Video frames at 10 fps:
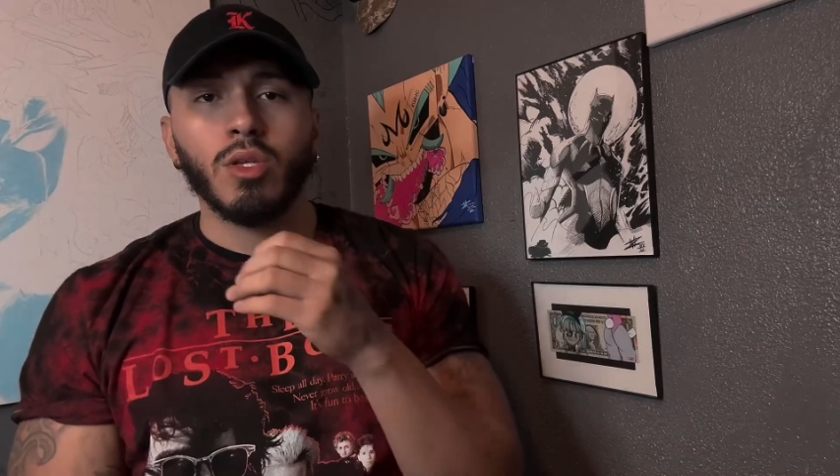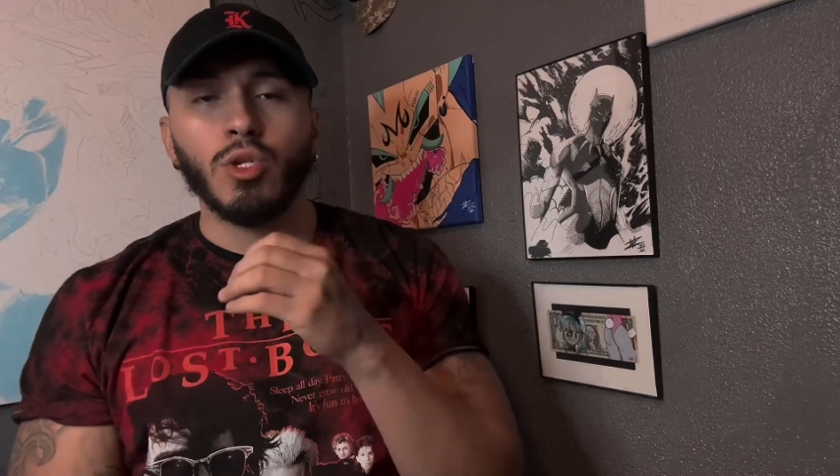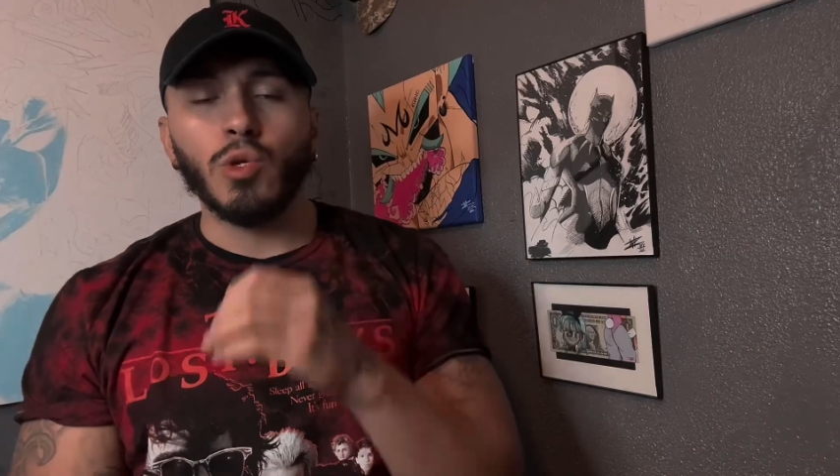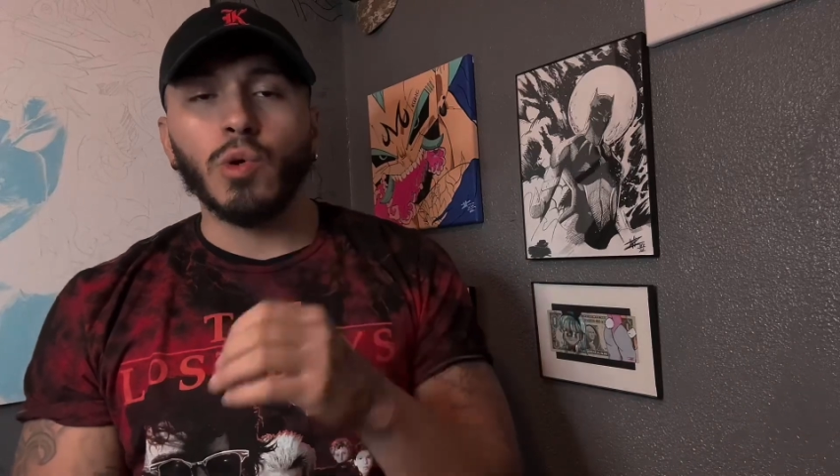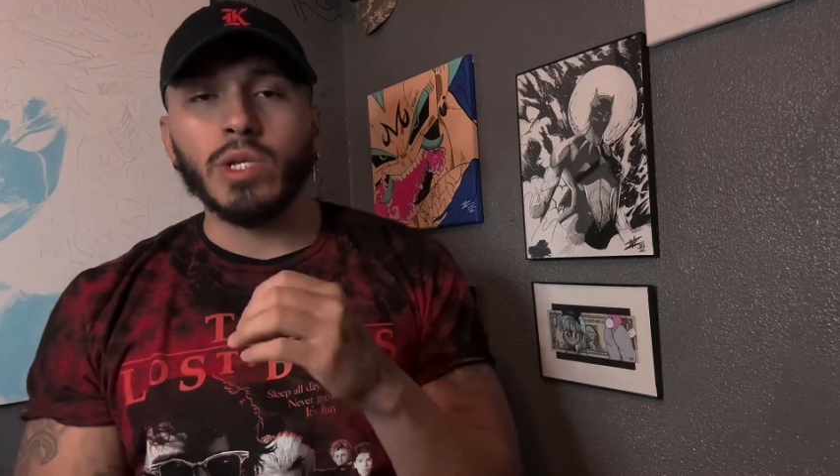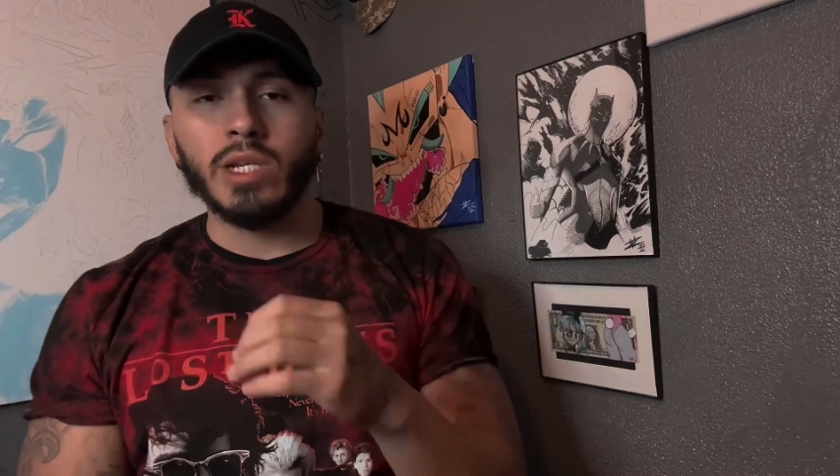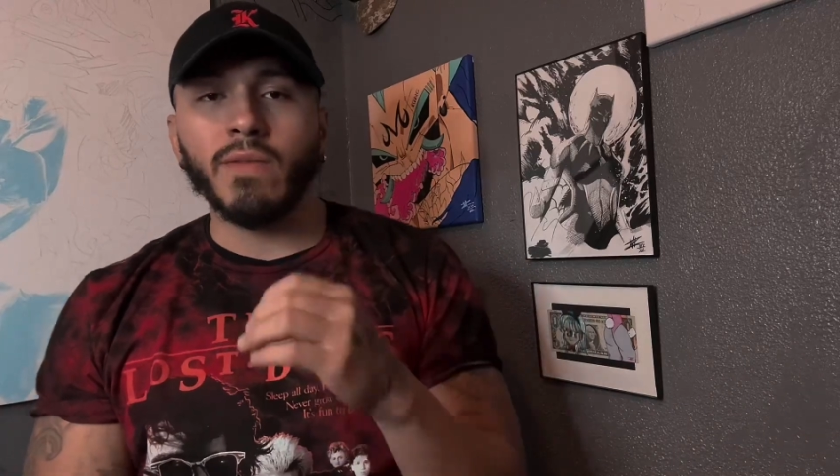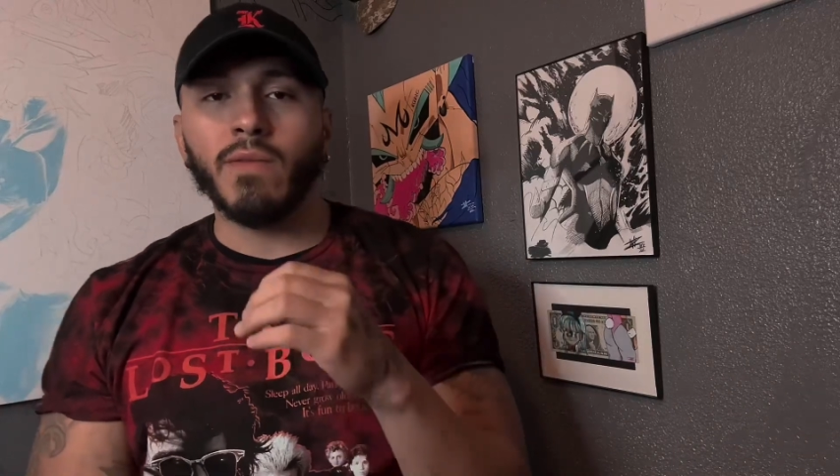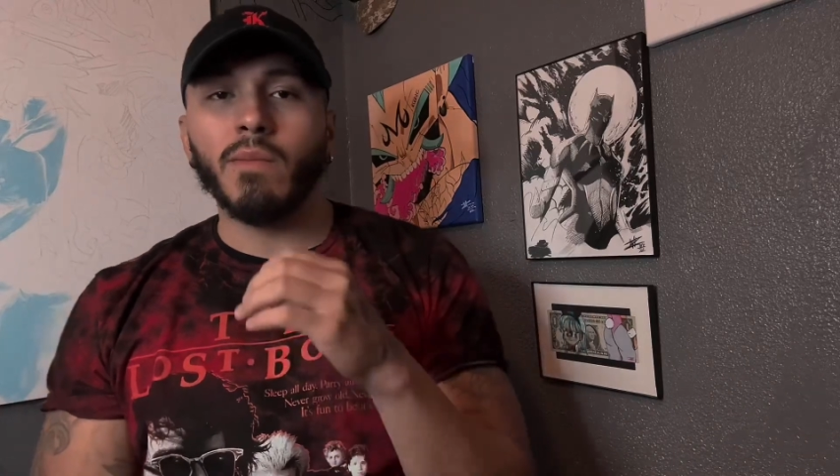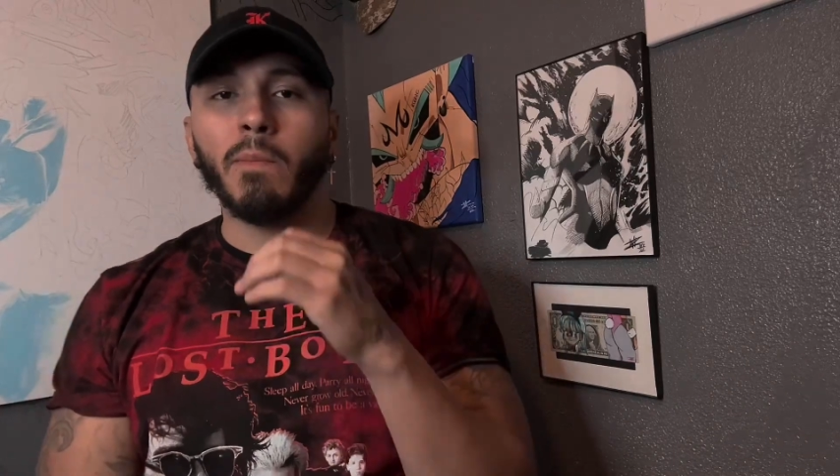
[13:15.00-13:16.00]
You don't need
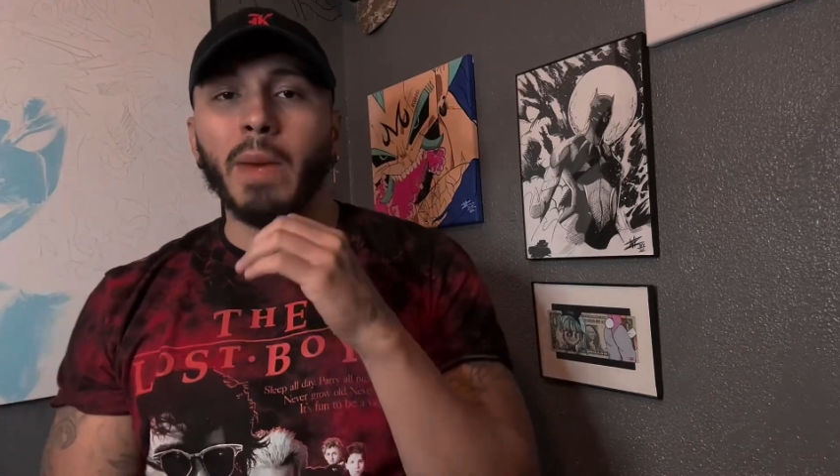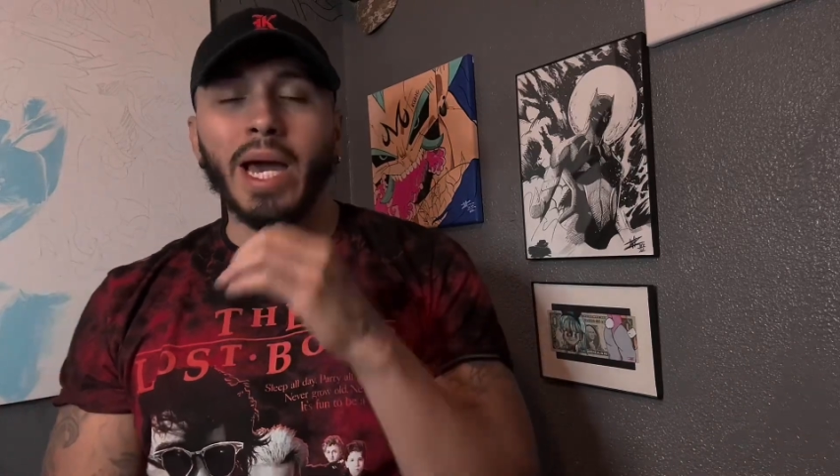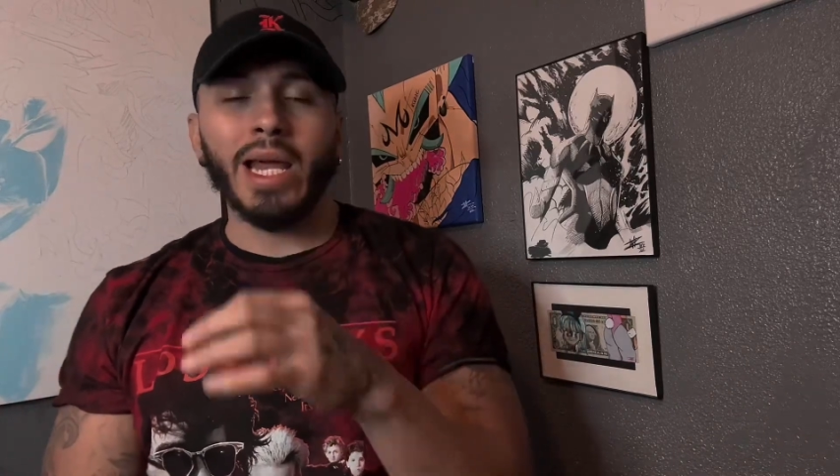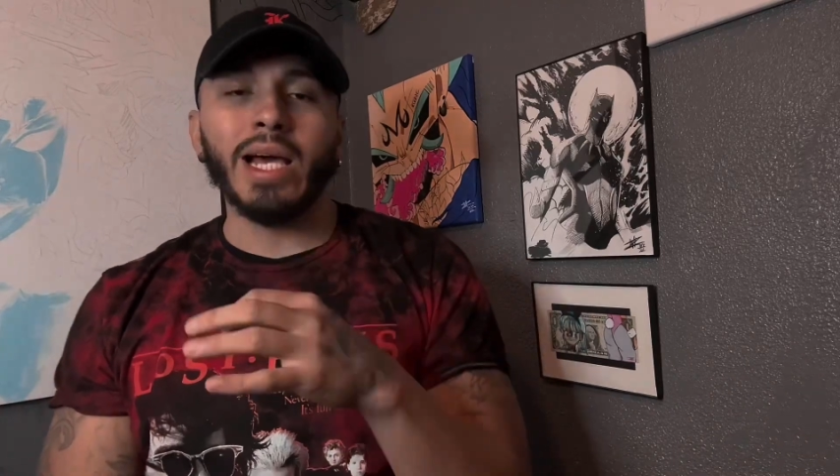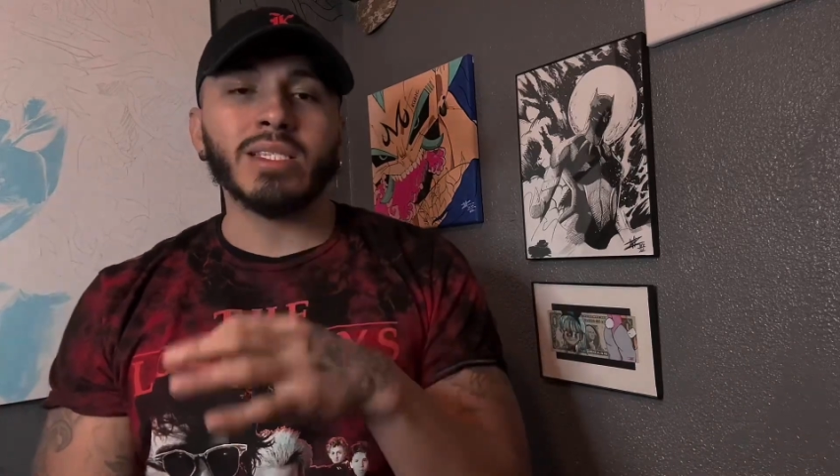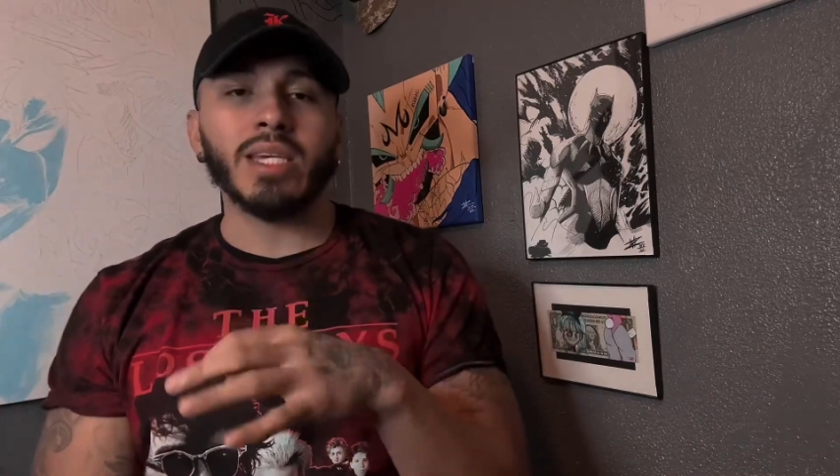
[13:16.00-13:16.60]
a badass